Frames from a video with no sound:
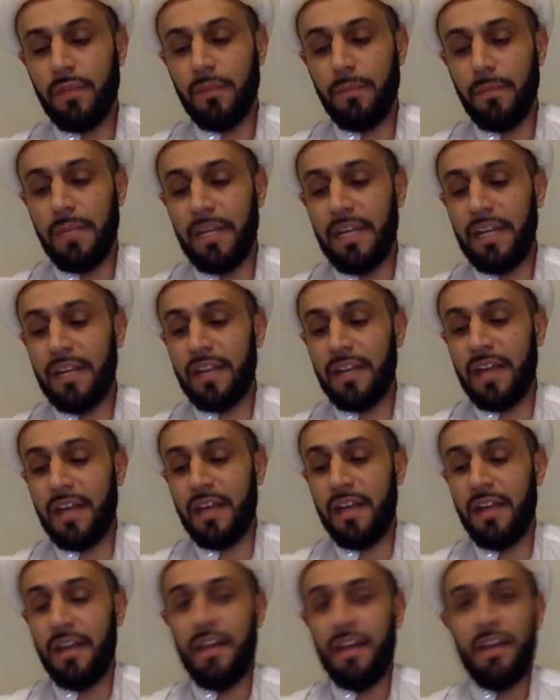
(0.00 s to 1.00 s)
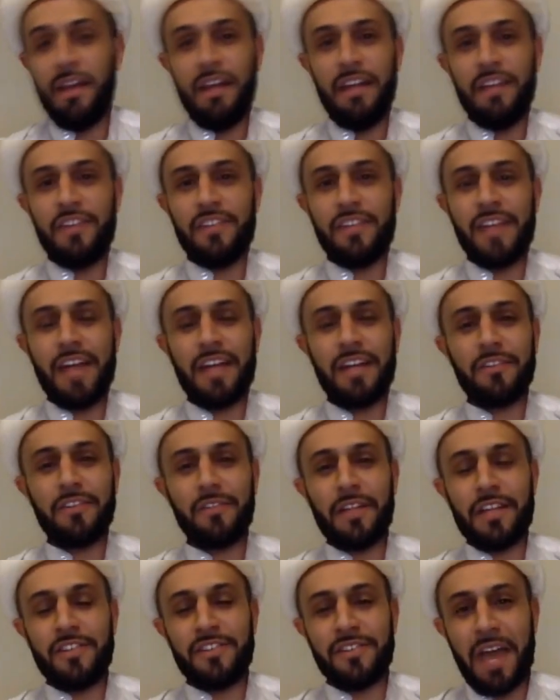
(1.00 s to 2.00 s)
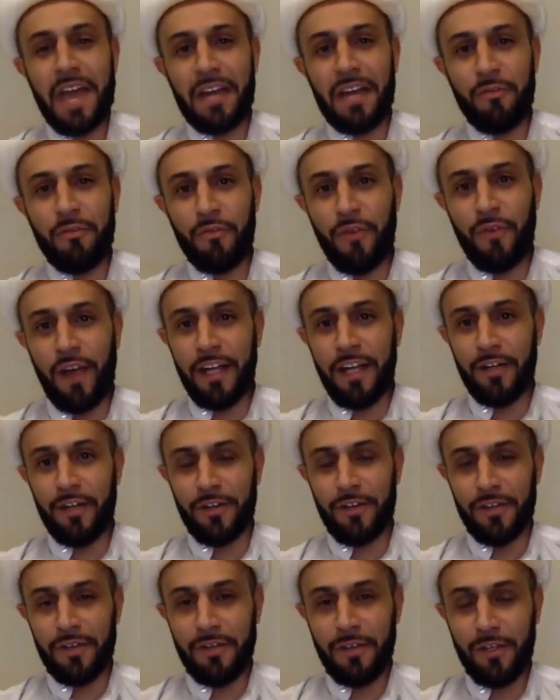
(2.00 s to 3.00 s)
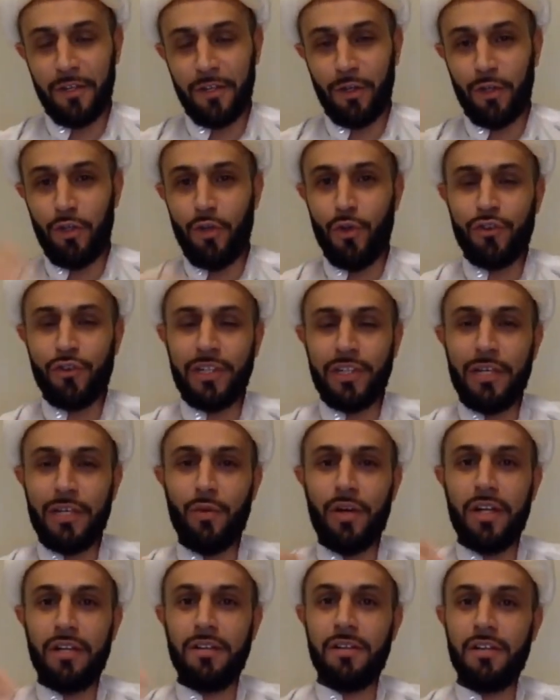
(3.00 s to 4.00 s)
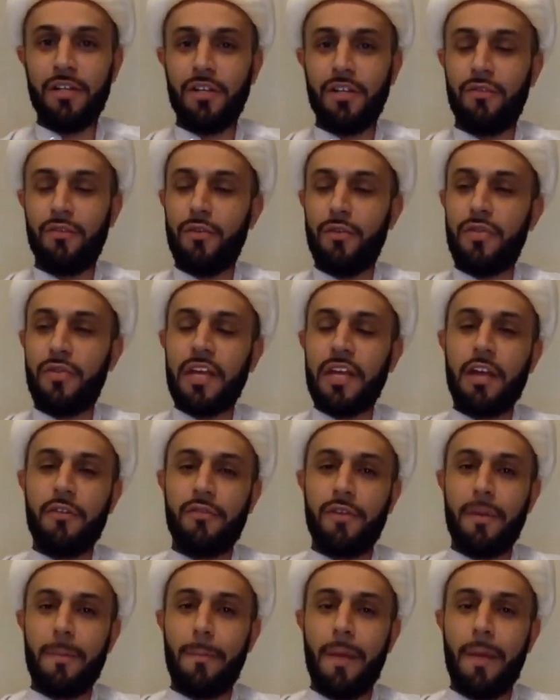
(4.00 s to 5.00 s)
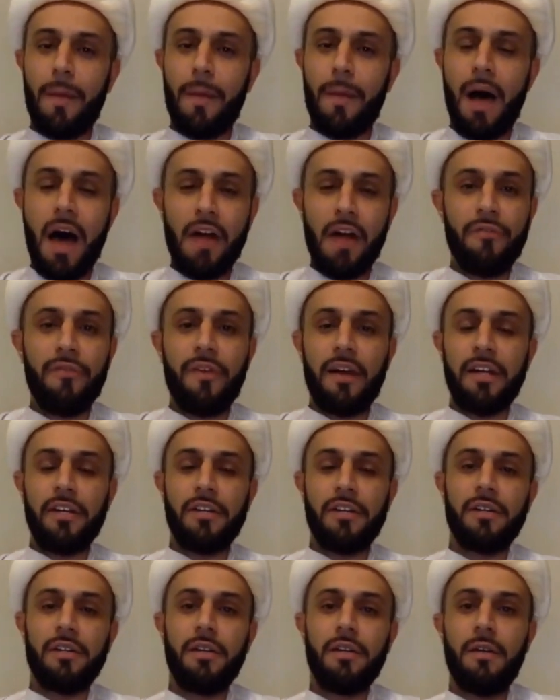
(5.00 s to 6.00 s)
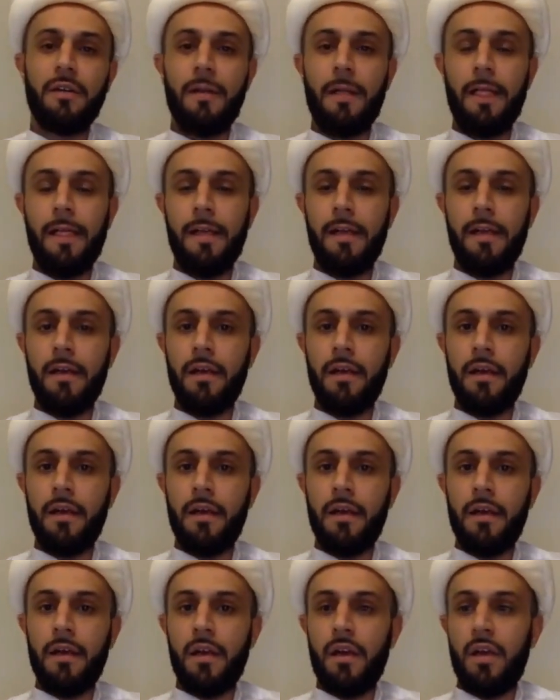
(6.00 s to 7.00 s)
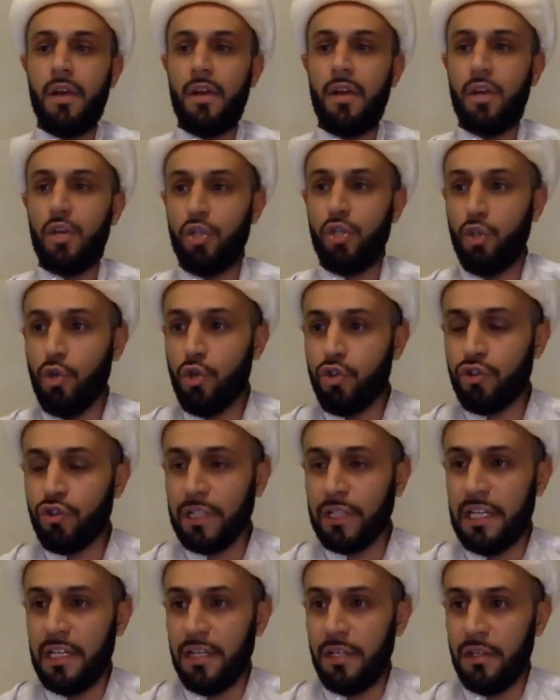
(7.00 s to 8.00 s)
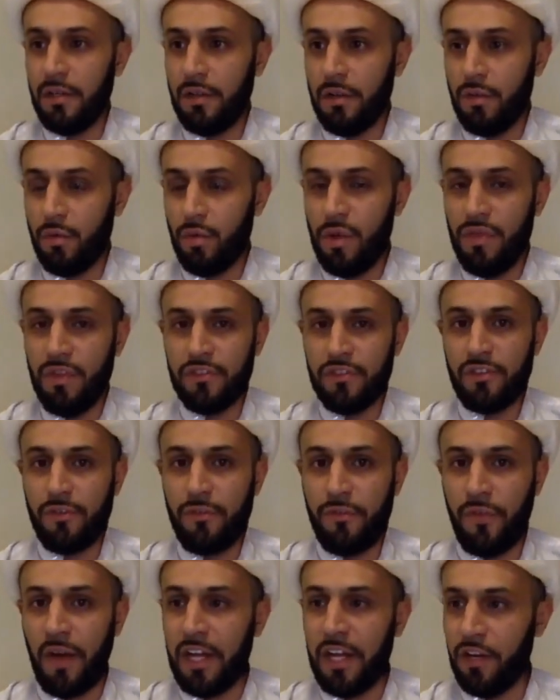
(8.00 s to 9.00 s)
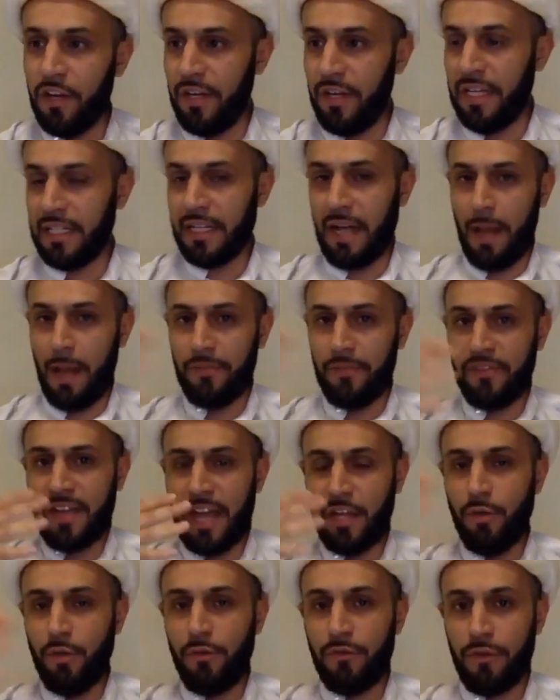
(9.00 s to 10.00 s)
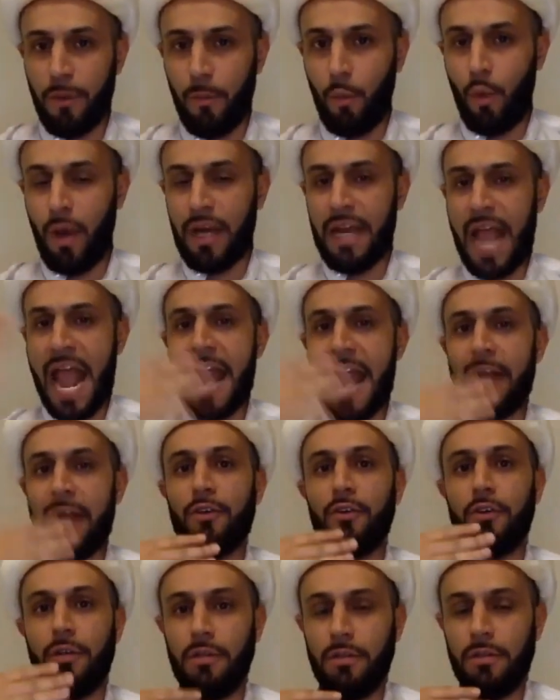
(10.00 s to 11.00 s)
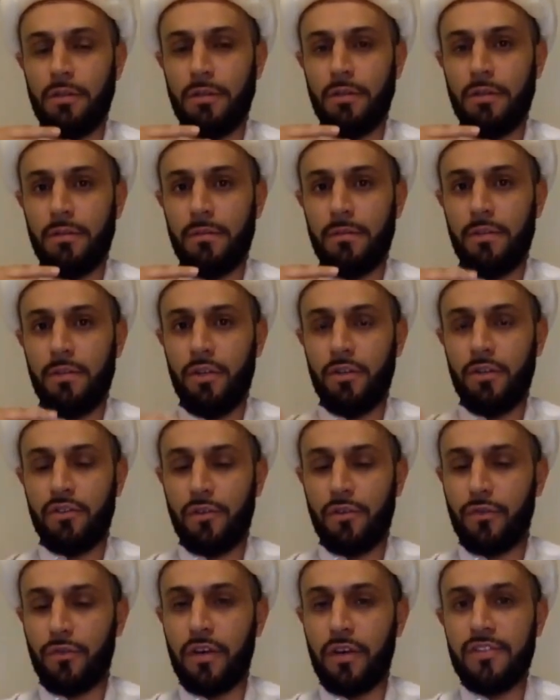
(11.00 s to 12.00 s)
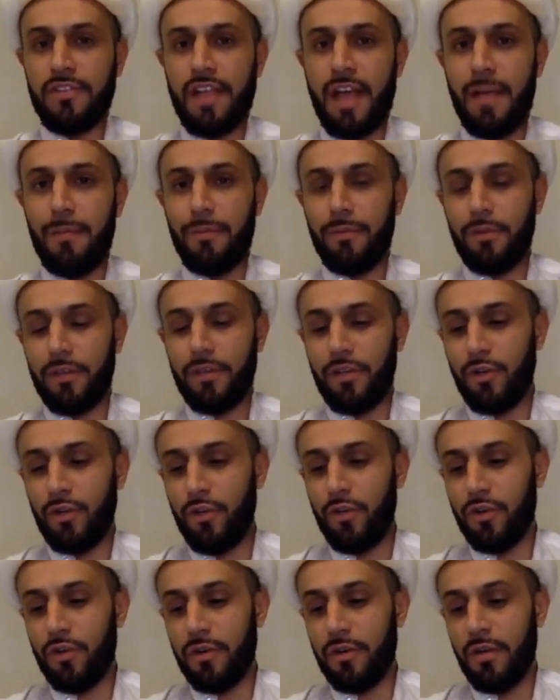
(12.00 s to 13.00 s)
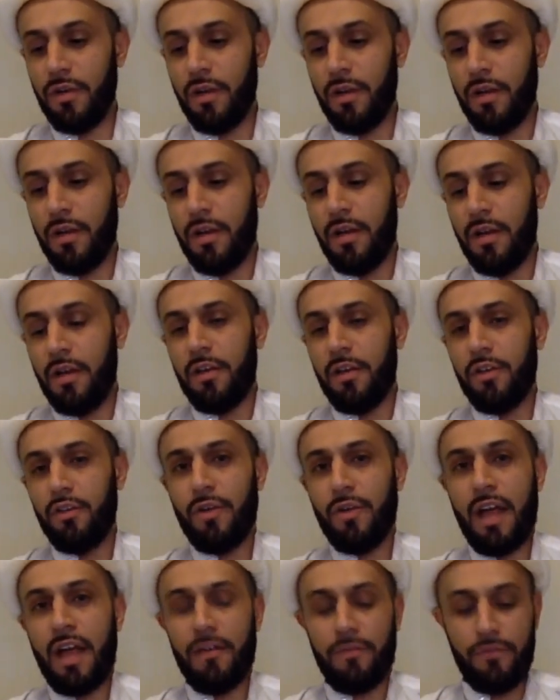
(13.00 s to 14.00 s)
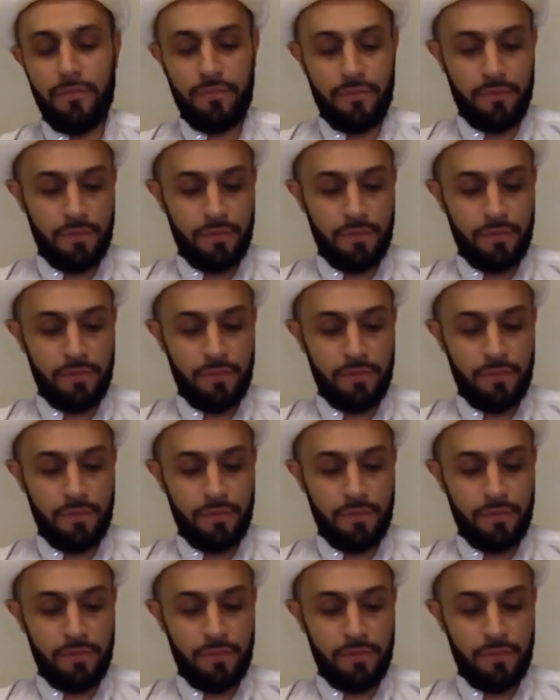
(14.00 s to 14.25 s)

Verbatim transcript: Meaning that it's not a it's not a fire you know usually when you know if you think of a bonfire usually when there's a fire, it comes at you from one angle. You know, so for example, you know, you're you have